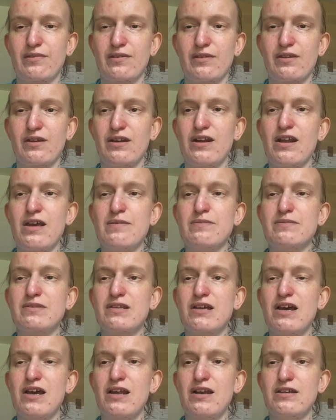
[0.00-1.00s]
her name's
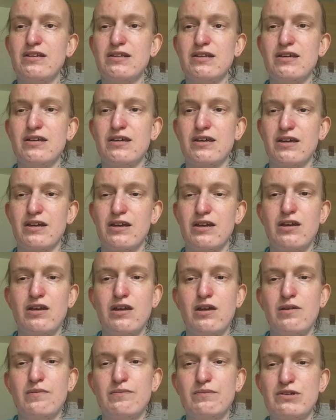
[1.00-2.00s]
Ellie Deacon,
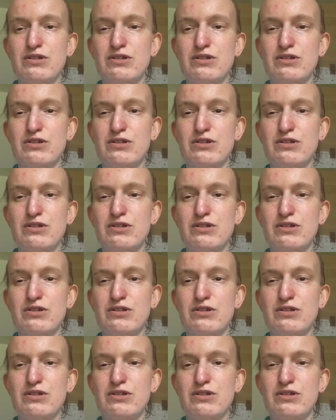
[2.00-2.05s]
but